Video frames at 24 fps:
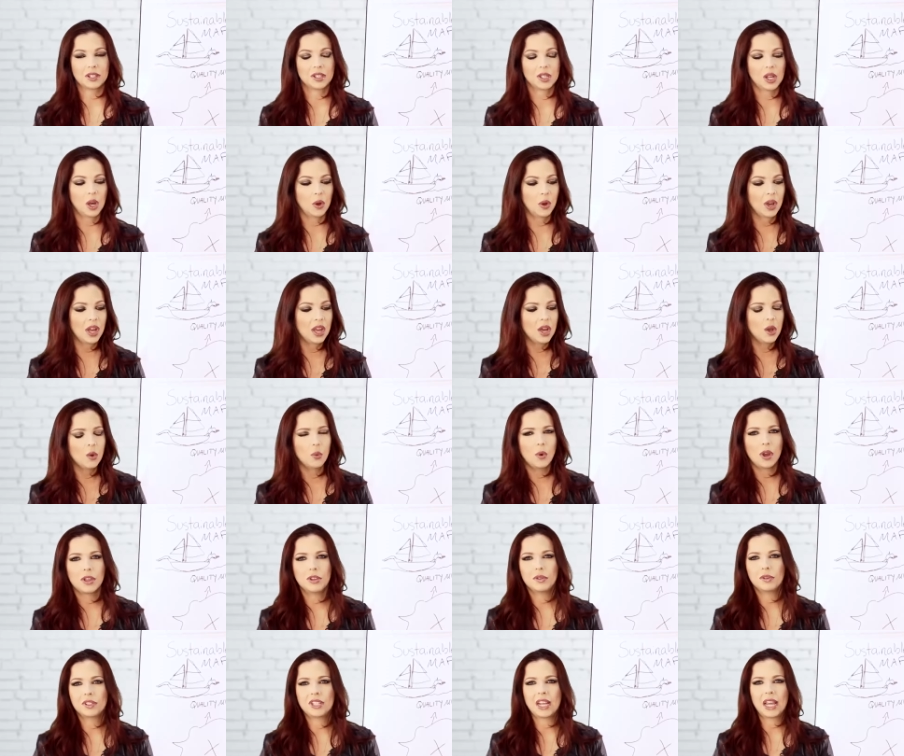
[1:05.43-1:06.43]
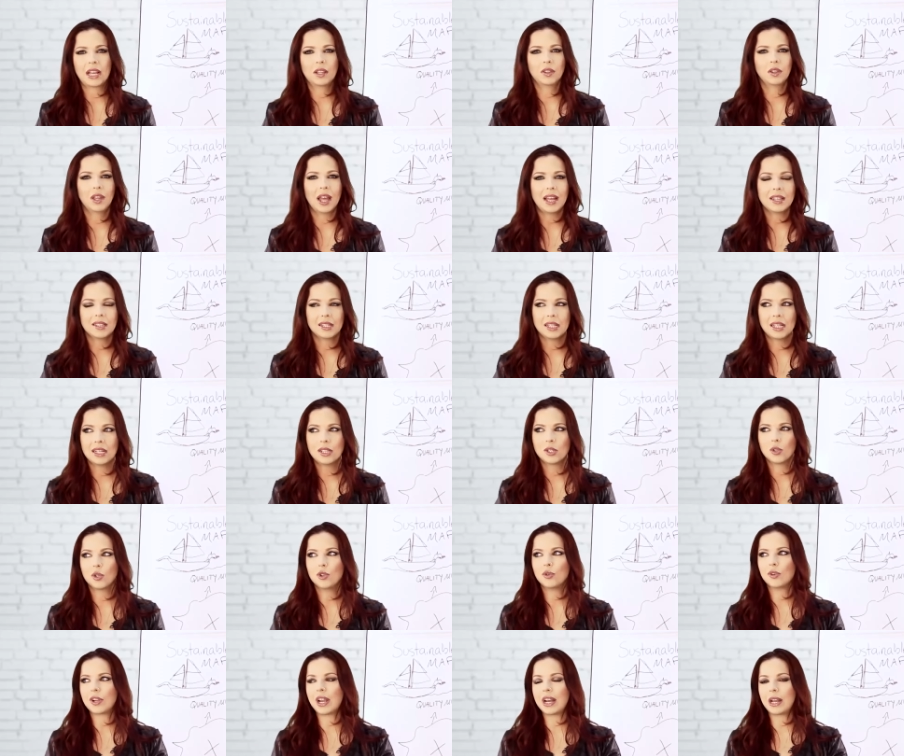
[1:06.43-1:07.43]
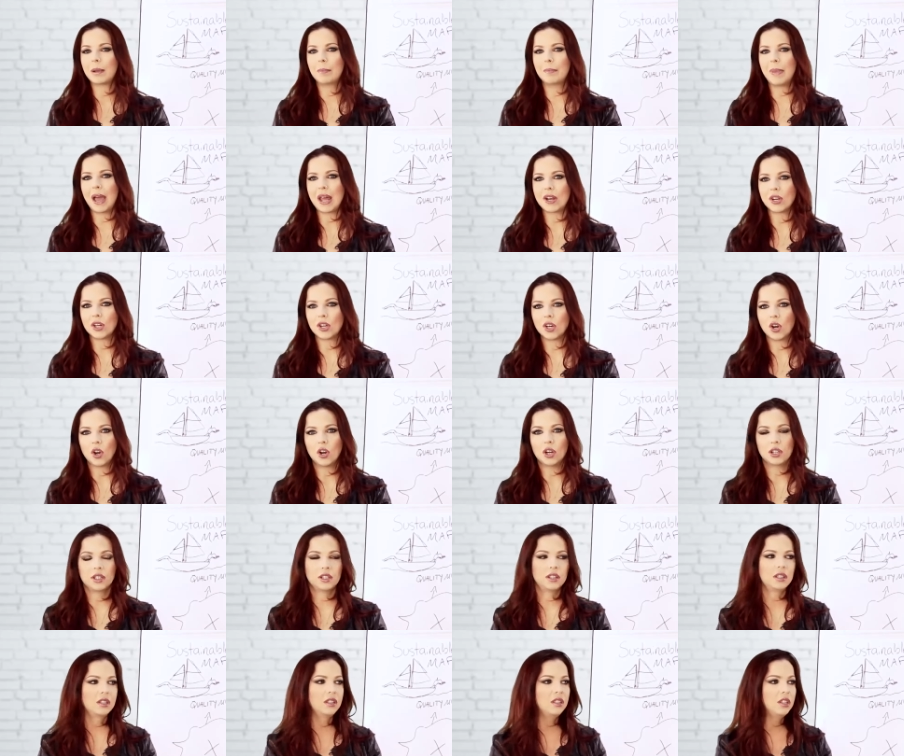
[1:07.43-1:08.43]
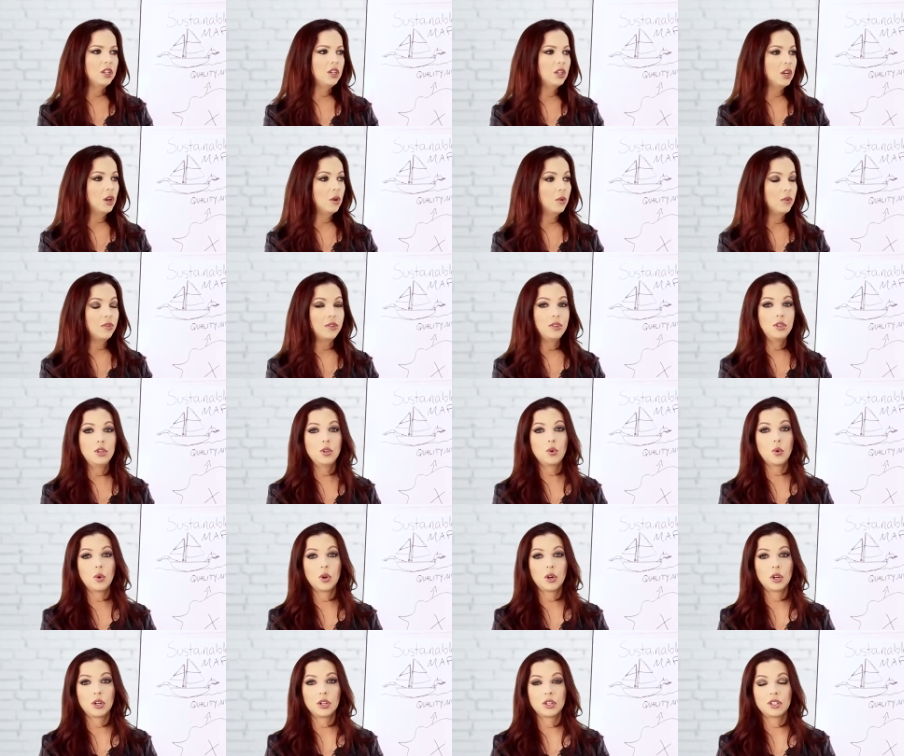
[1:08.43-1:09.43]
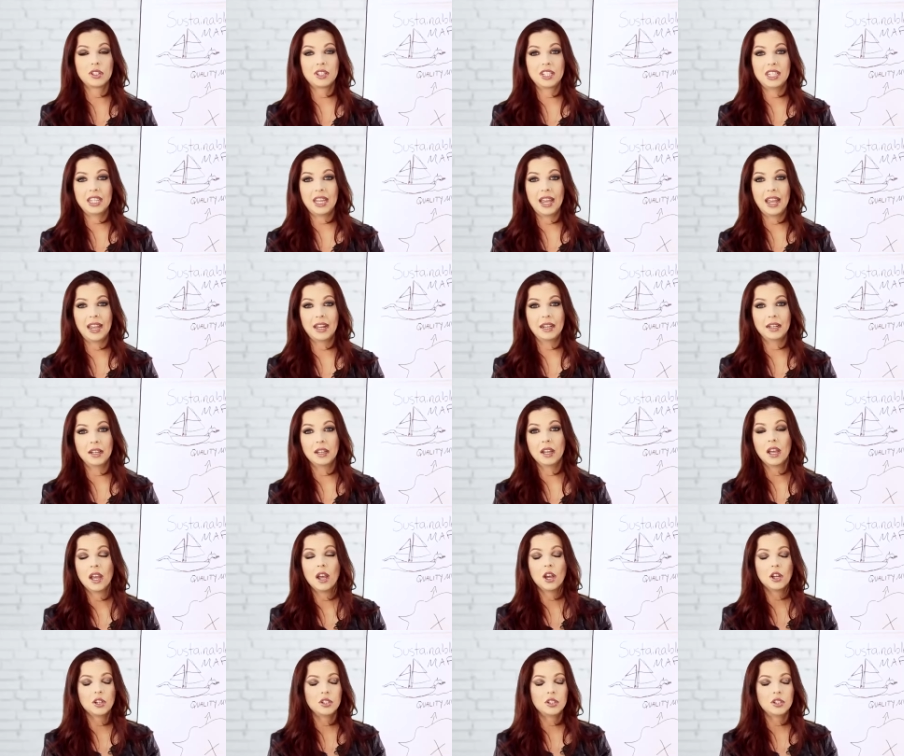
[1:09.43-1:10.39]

So whether you take lessons or you're getting better on, you know, your DA,